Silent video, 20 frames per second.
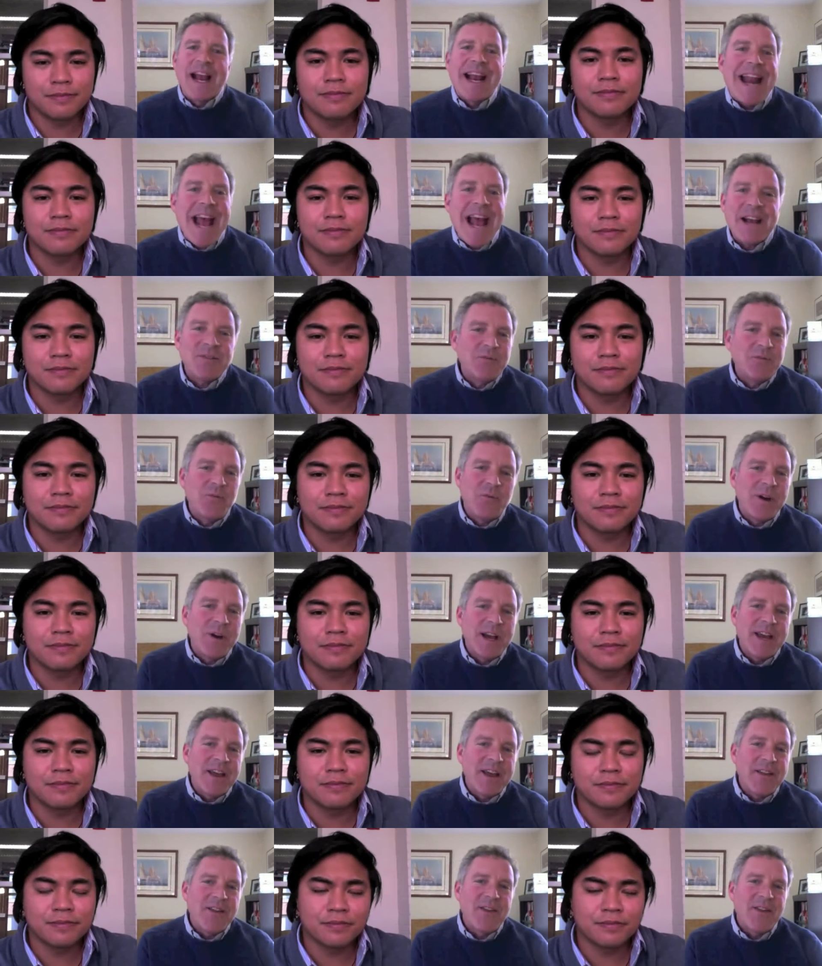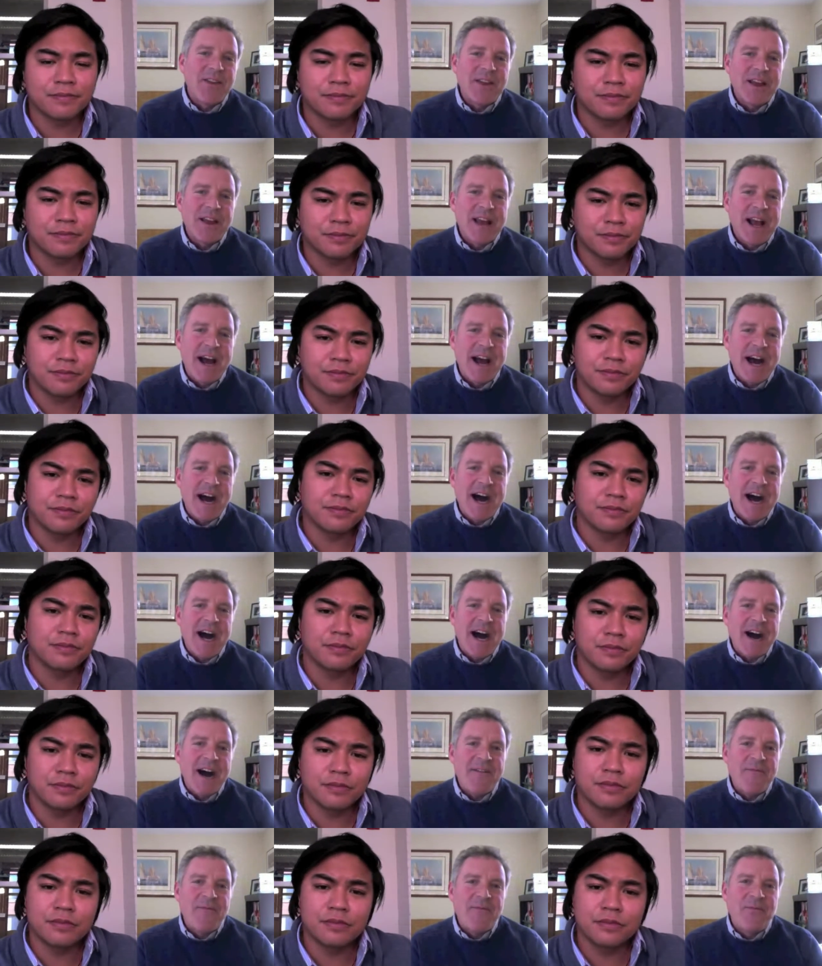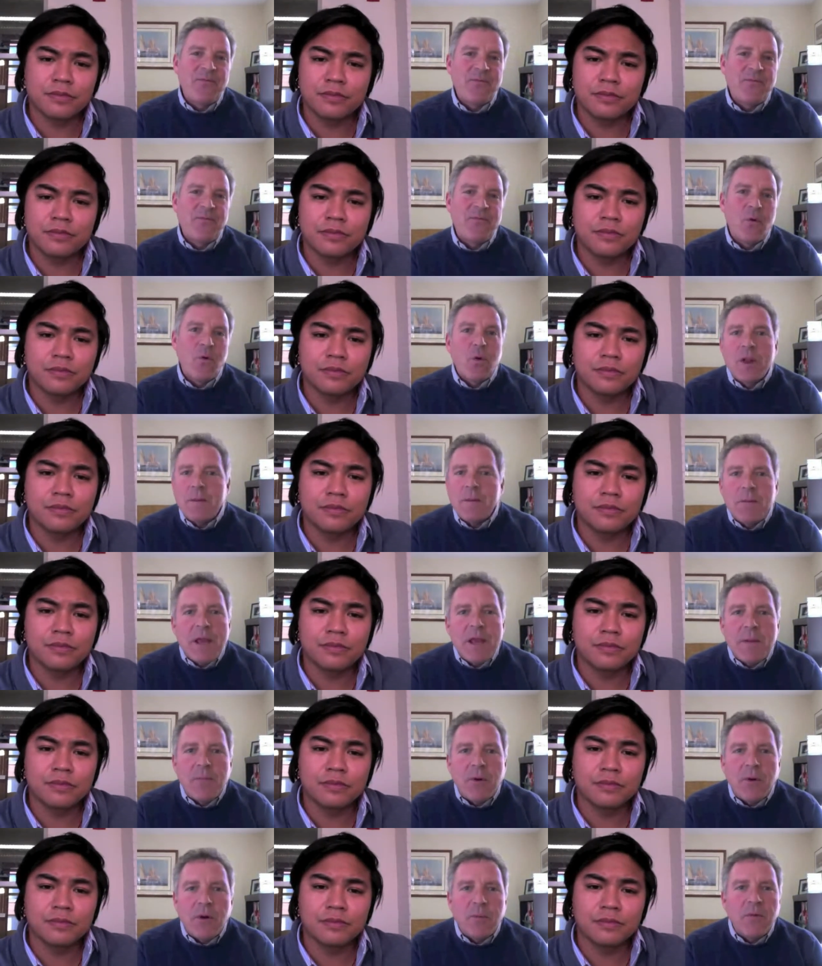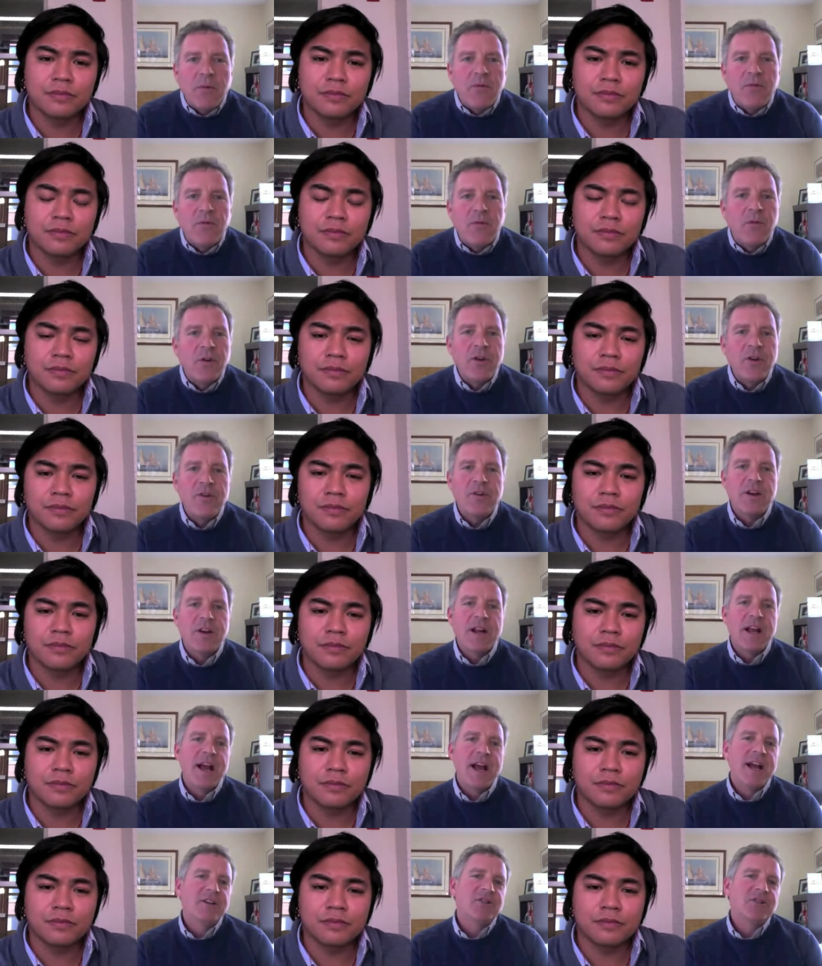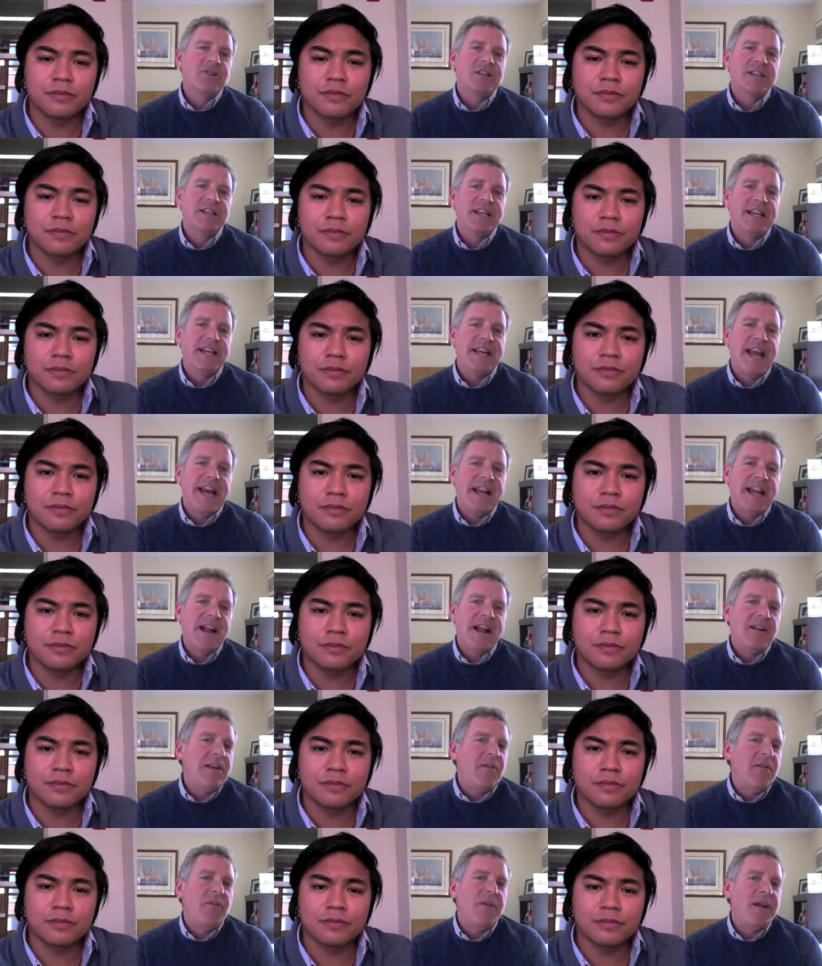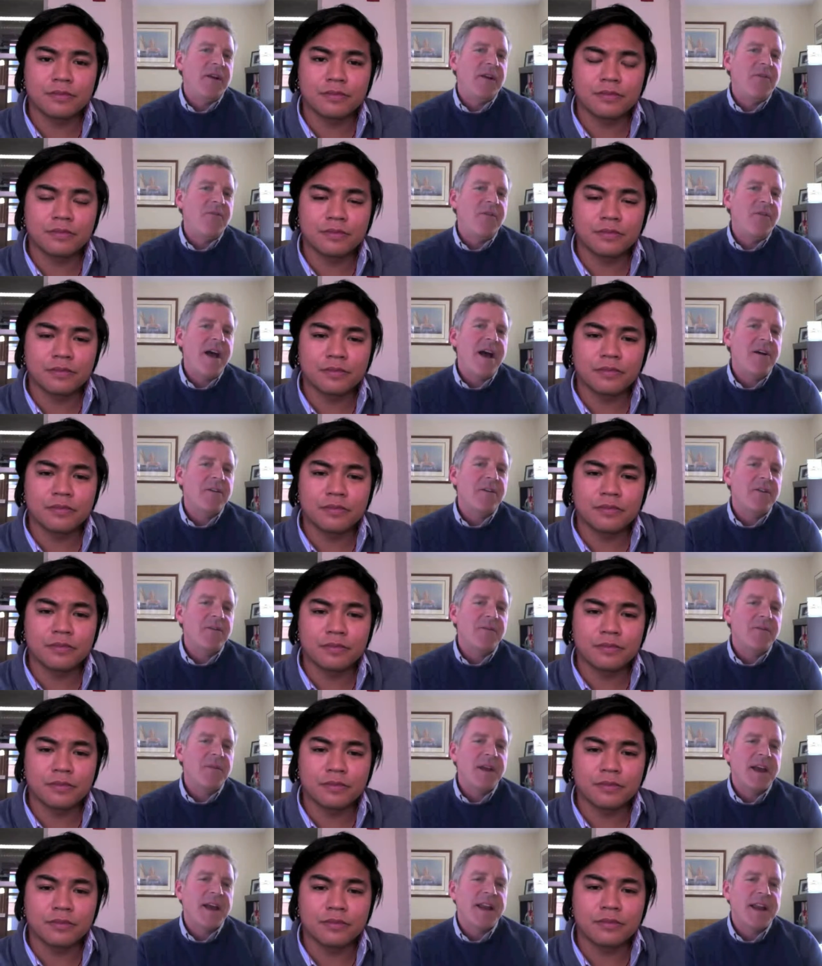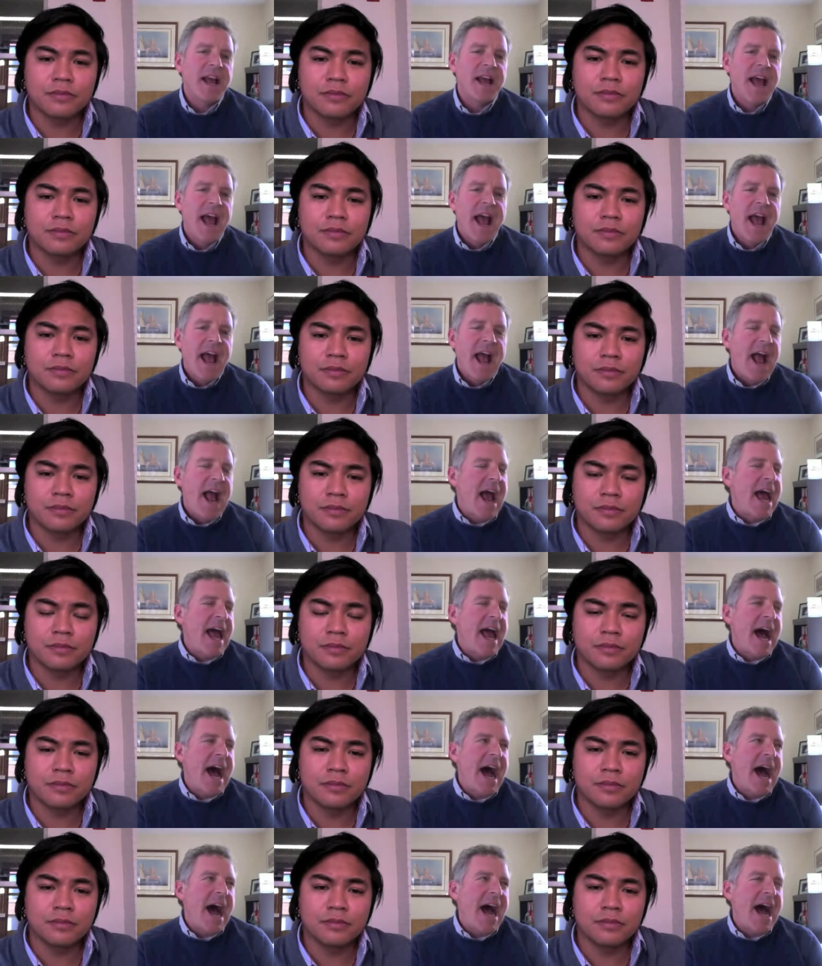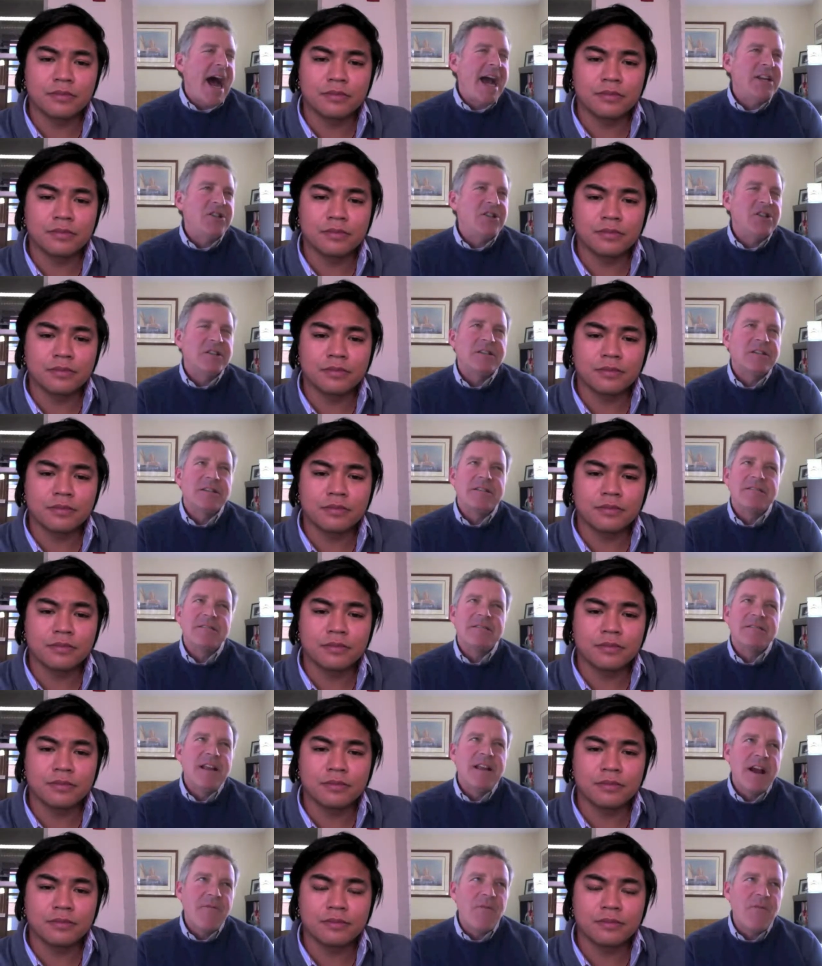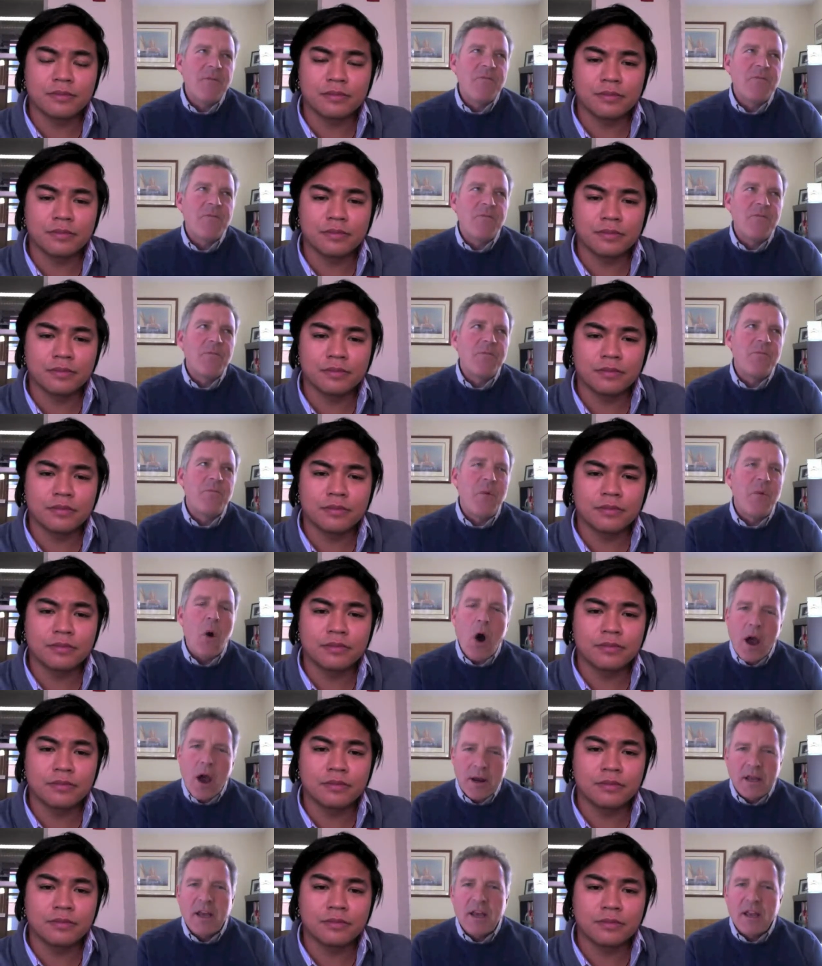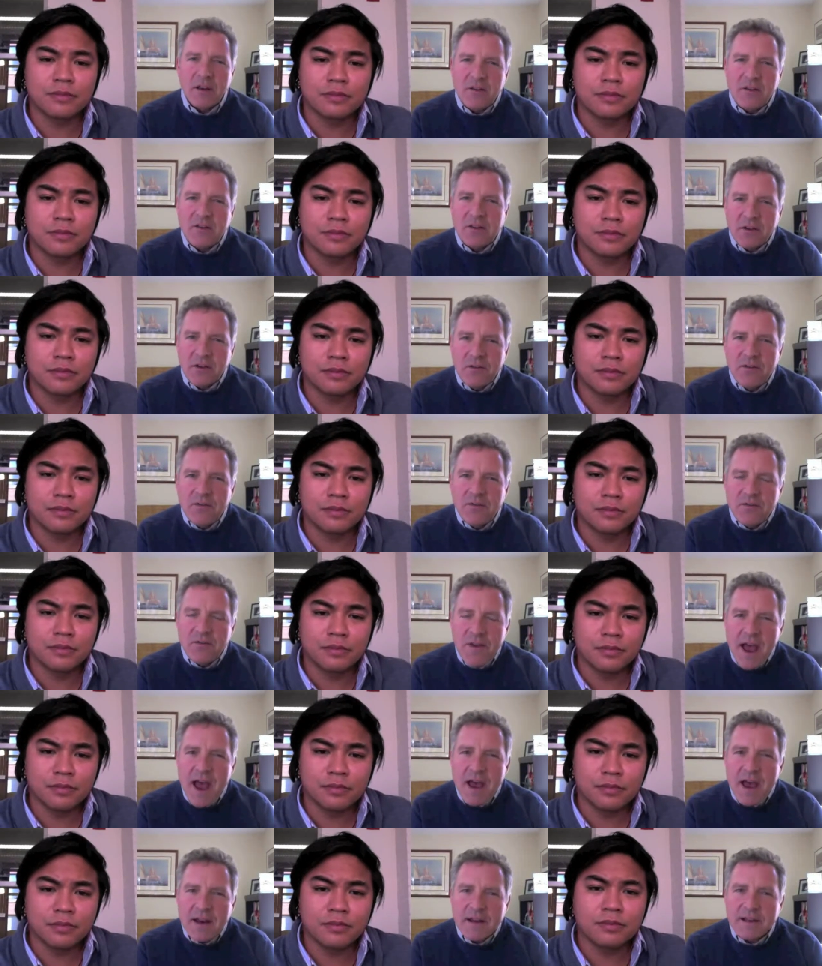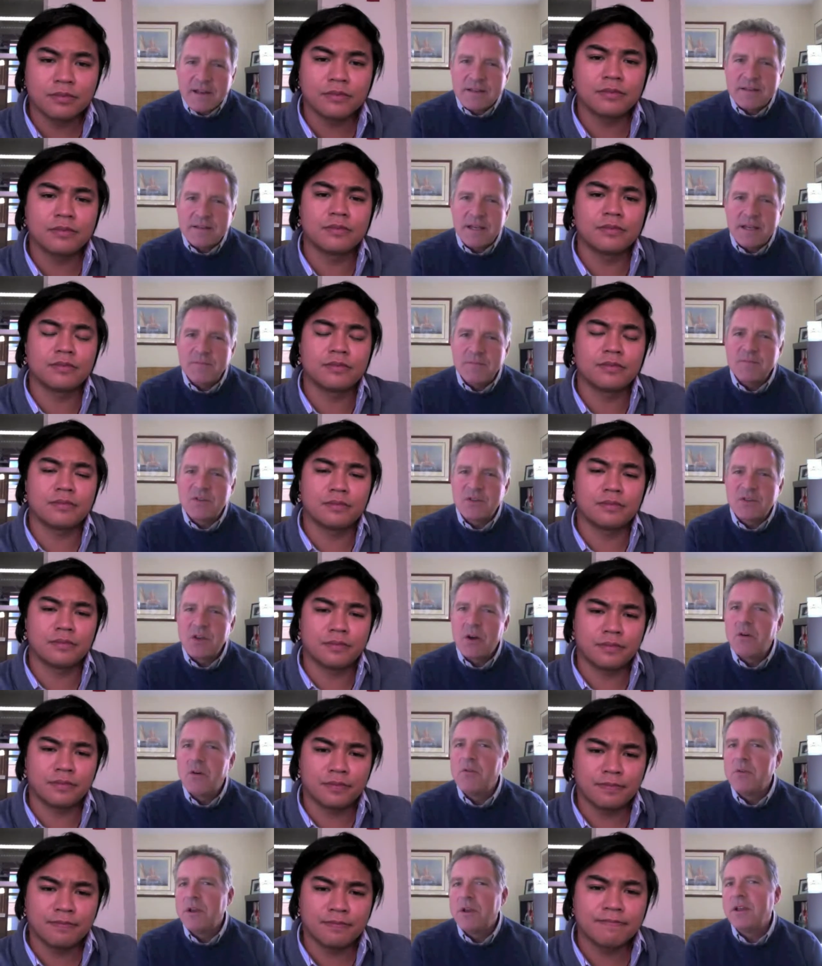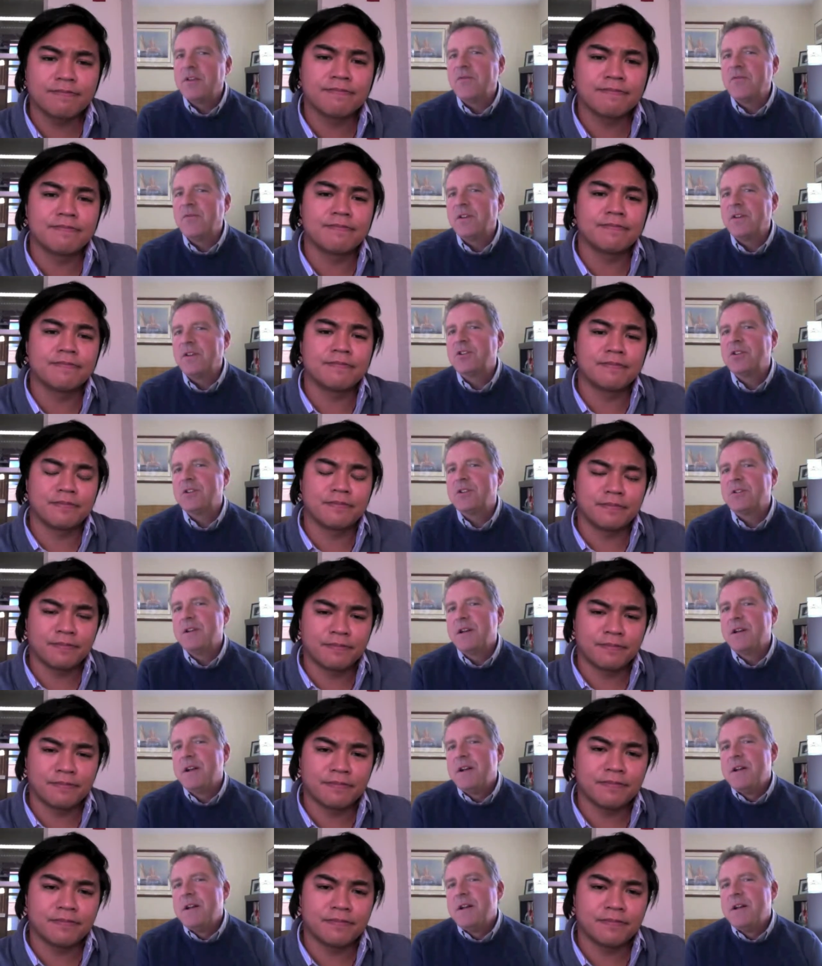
Speaker 1: connect with 40 people before you can actually get anything of value. And I just never bought into that. It seemed so inefficient.